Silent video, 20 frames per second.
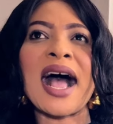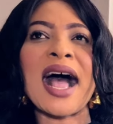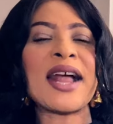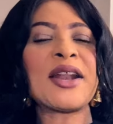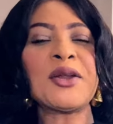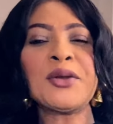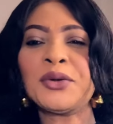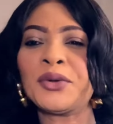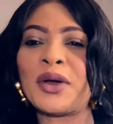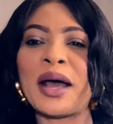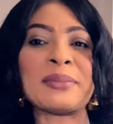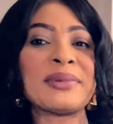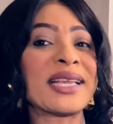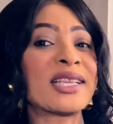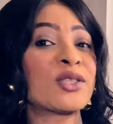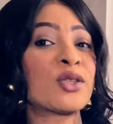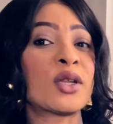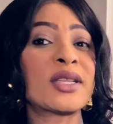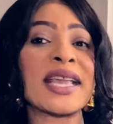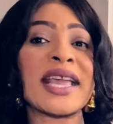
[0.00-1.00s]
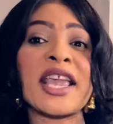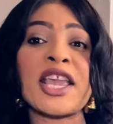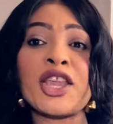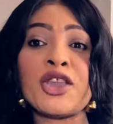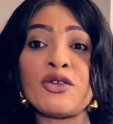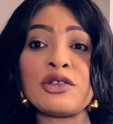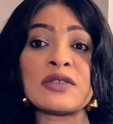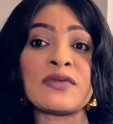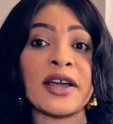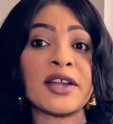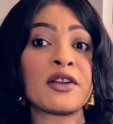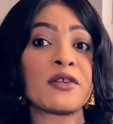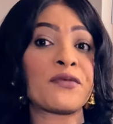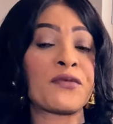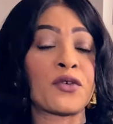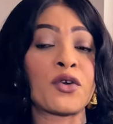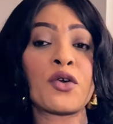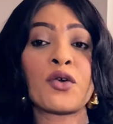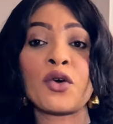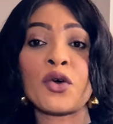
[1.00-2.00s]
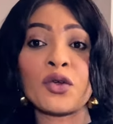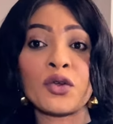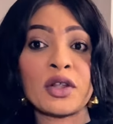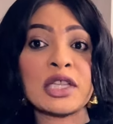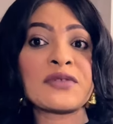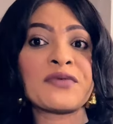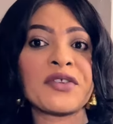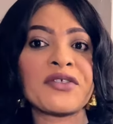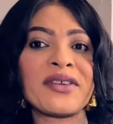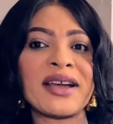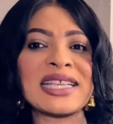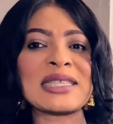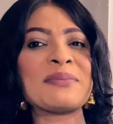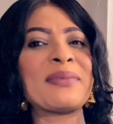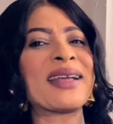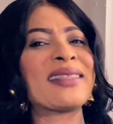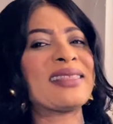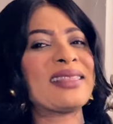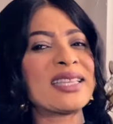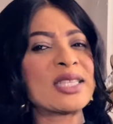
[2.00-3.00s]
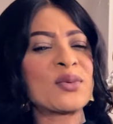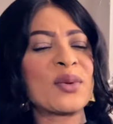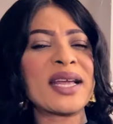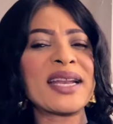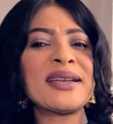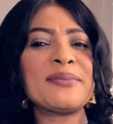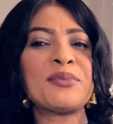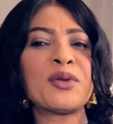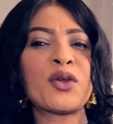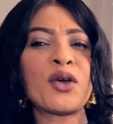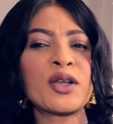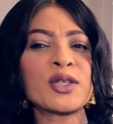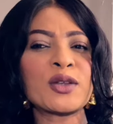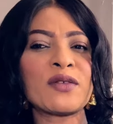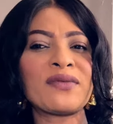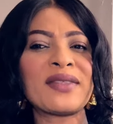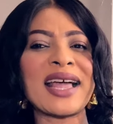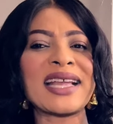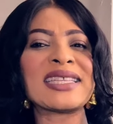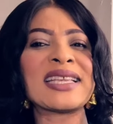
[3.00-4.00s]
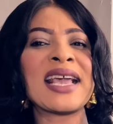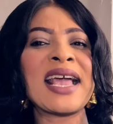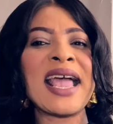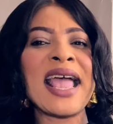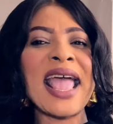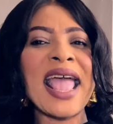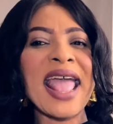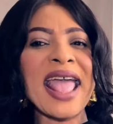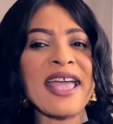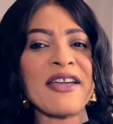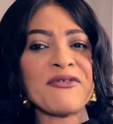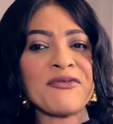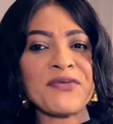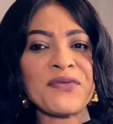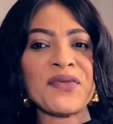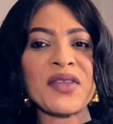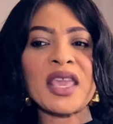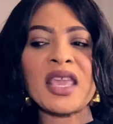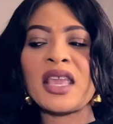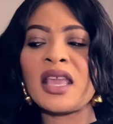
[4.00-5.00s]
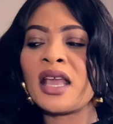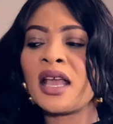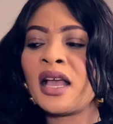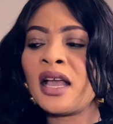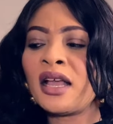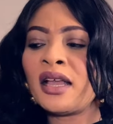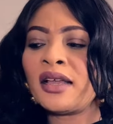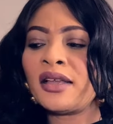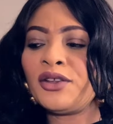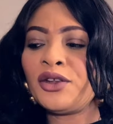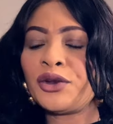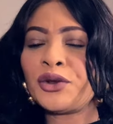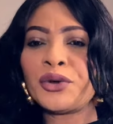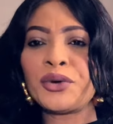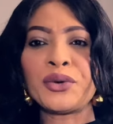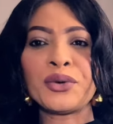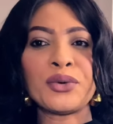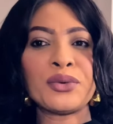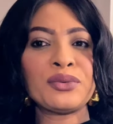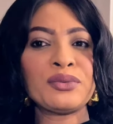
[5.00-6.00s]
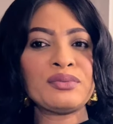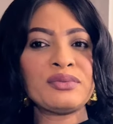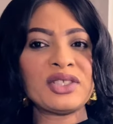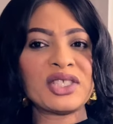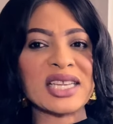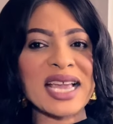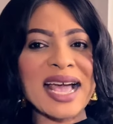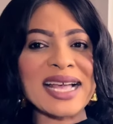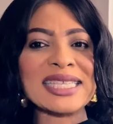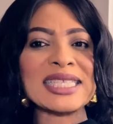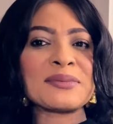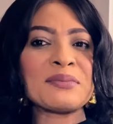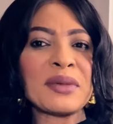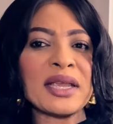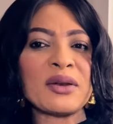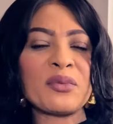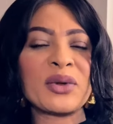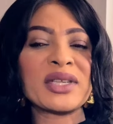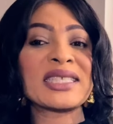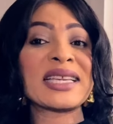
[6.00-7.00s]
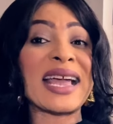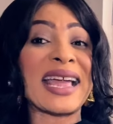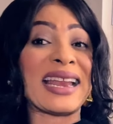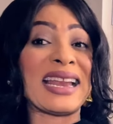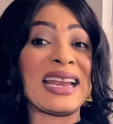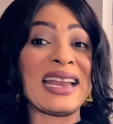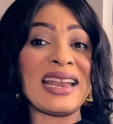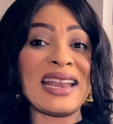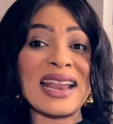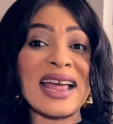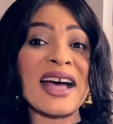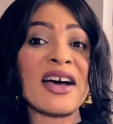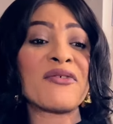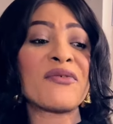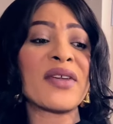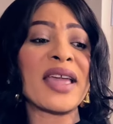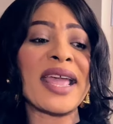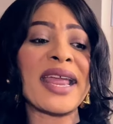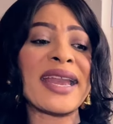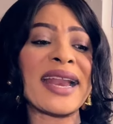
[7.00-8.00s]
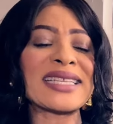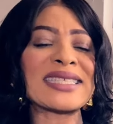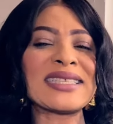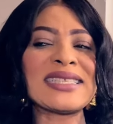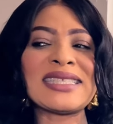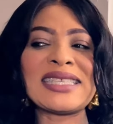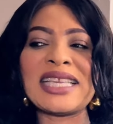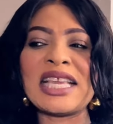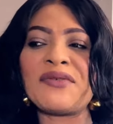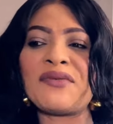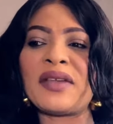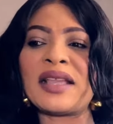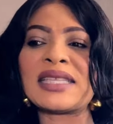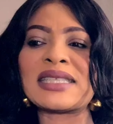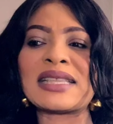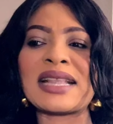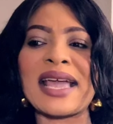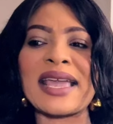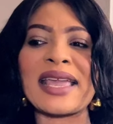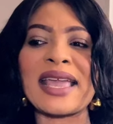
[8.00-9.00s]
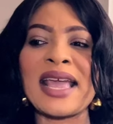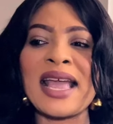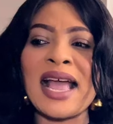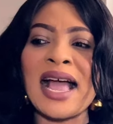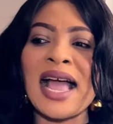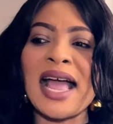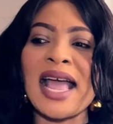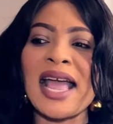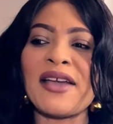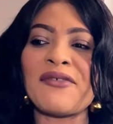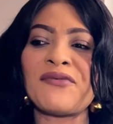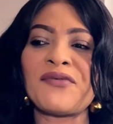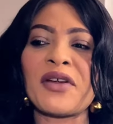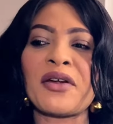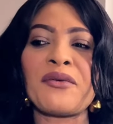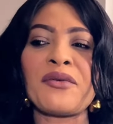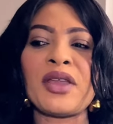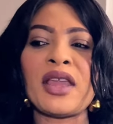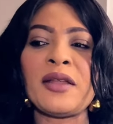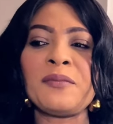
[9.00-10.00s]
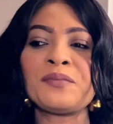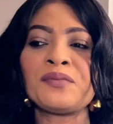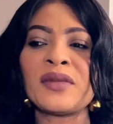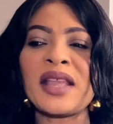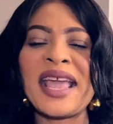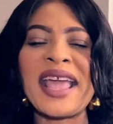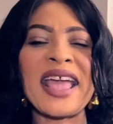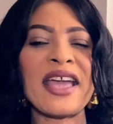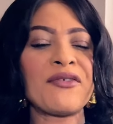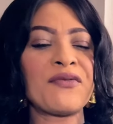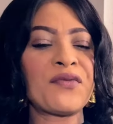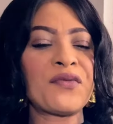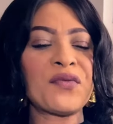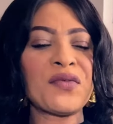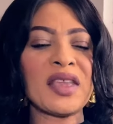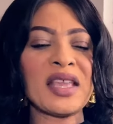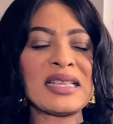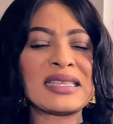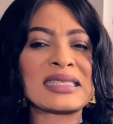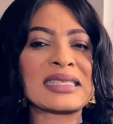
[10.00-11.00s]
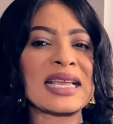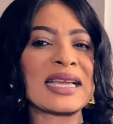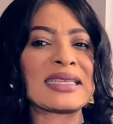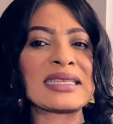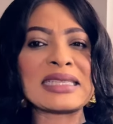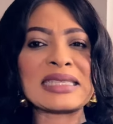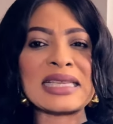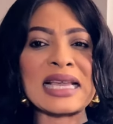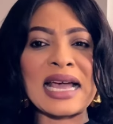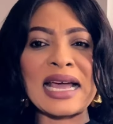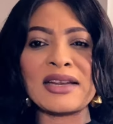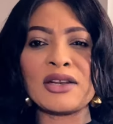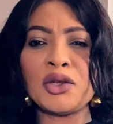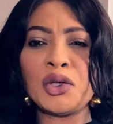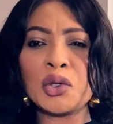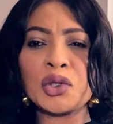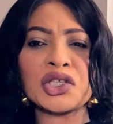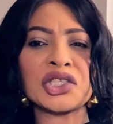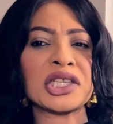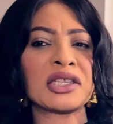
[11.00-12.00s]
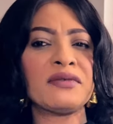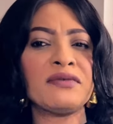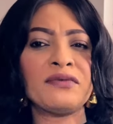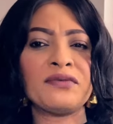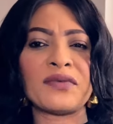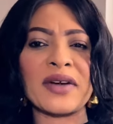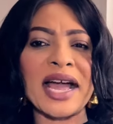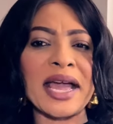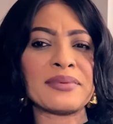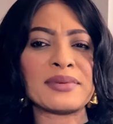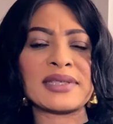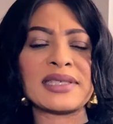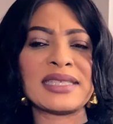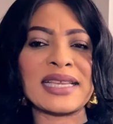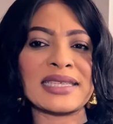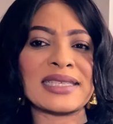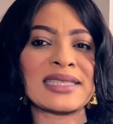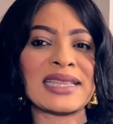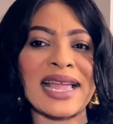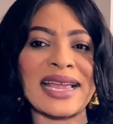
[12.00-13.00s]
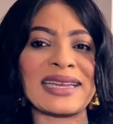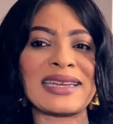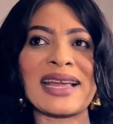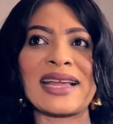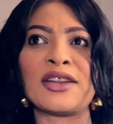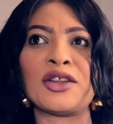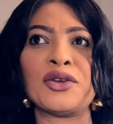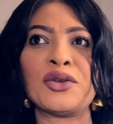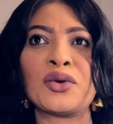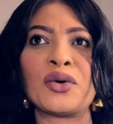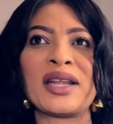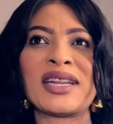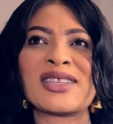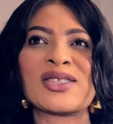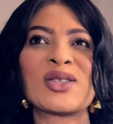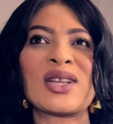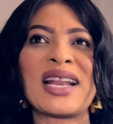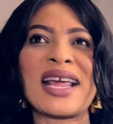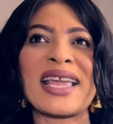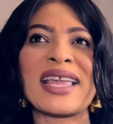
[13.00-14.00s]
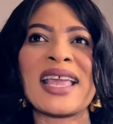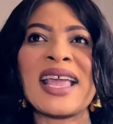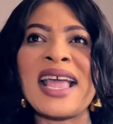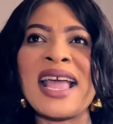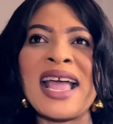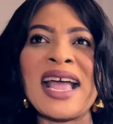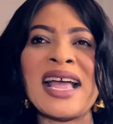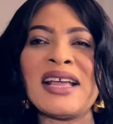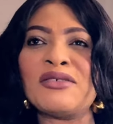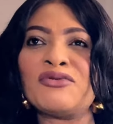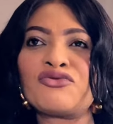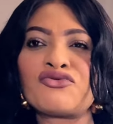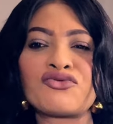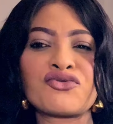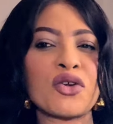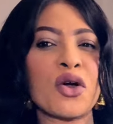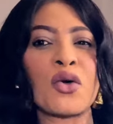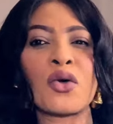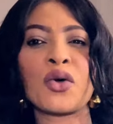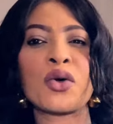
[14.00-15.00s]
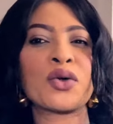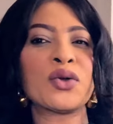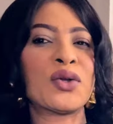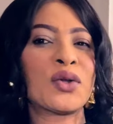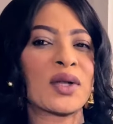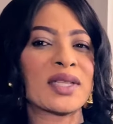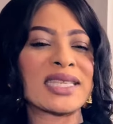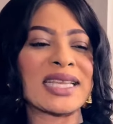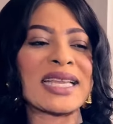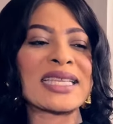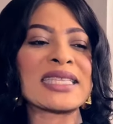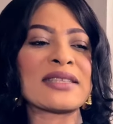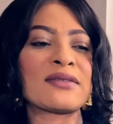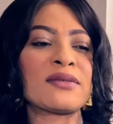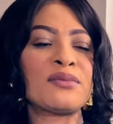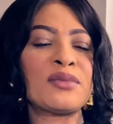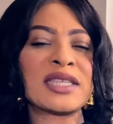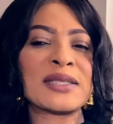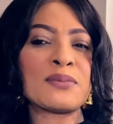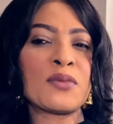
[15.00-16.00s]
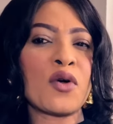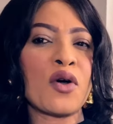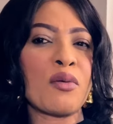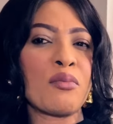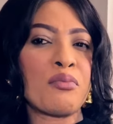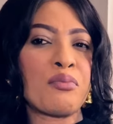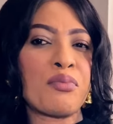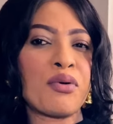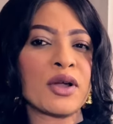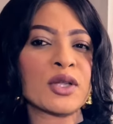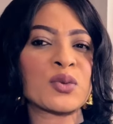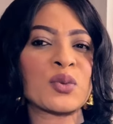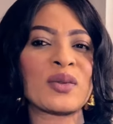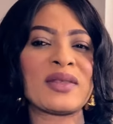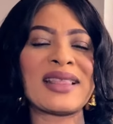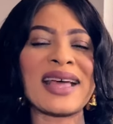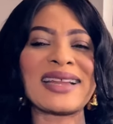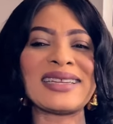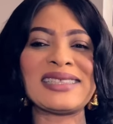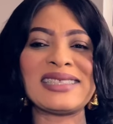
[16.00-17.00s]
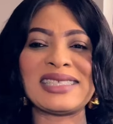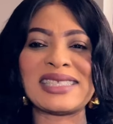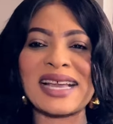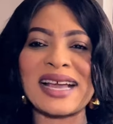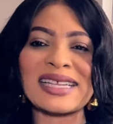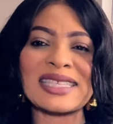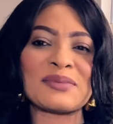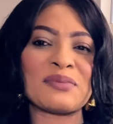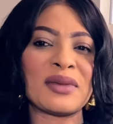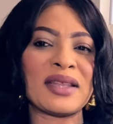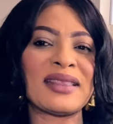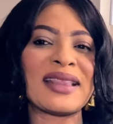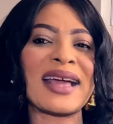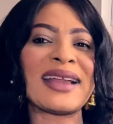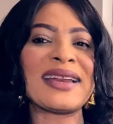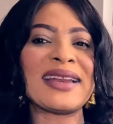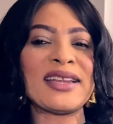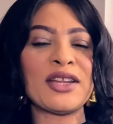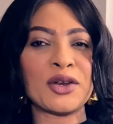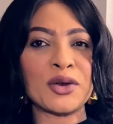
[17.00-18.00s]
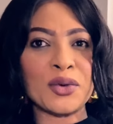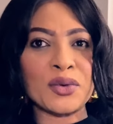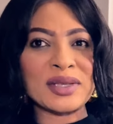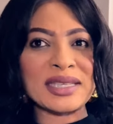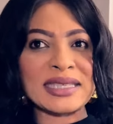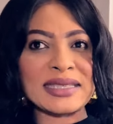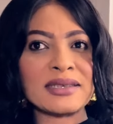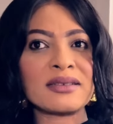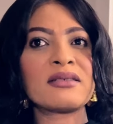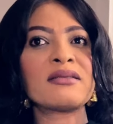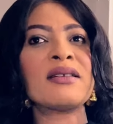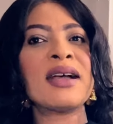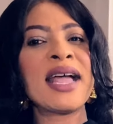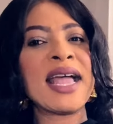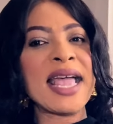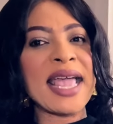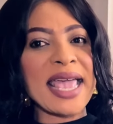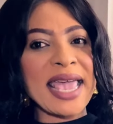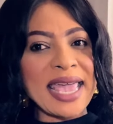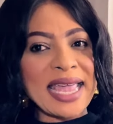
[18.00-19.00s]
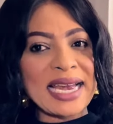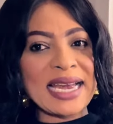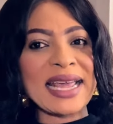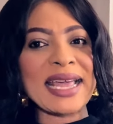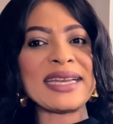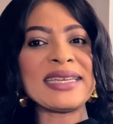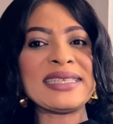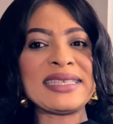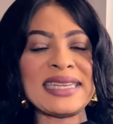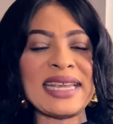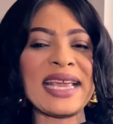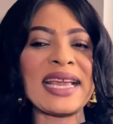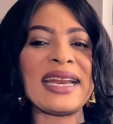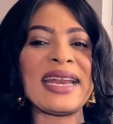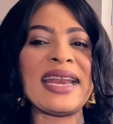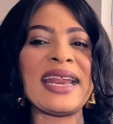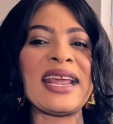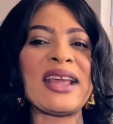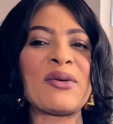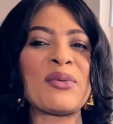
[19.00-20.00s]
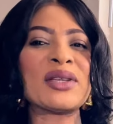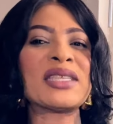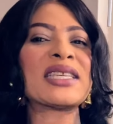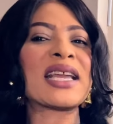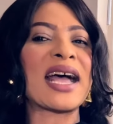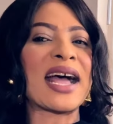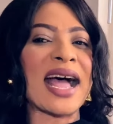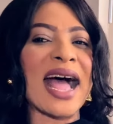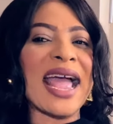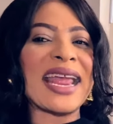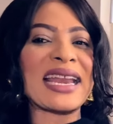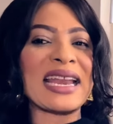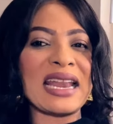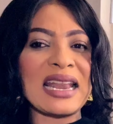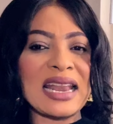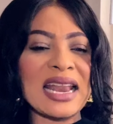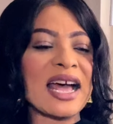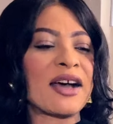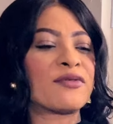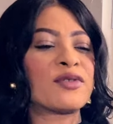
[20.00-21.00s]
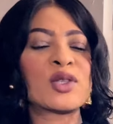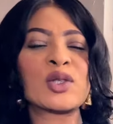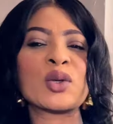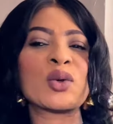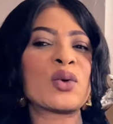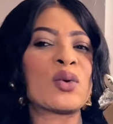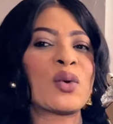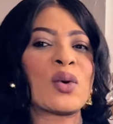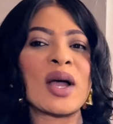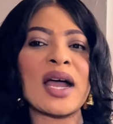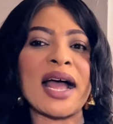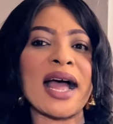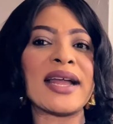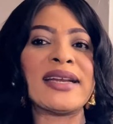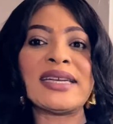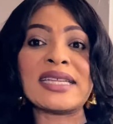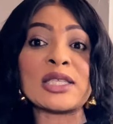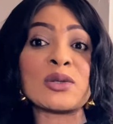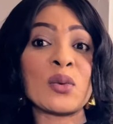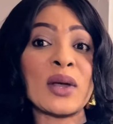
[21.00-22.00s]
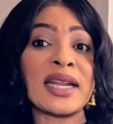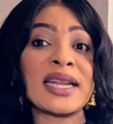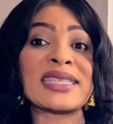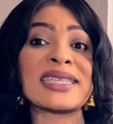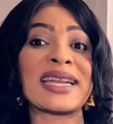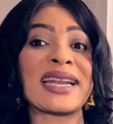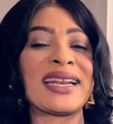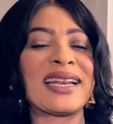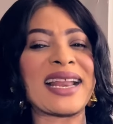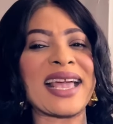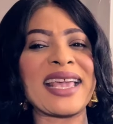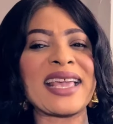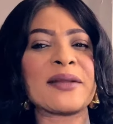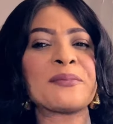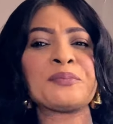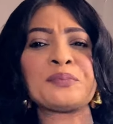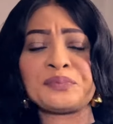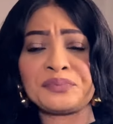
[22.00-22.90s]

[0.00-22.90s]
I don't know, I'm just not a huge fan of coconut fragrance. But this one, because of that heavy, you know, jasmine, which I love, it doesn't give it like a very heavy suntan lotion vibes, just like that, you know. It is not like raw coconut. It's more boxed with that jasmine, that, you know, still alien DNA, which I love. So this one is like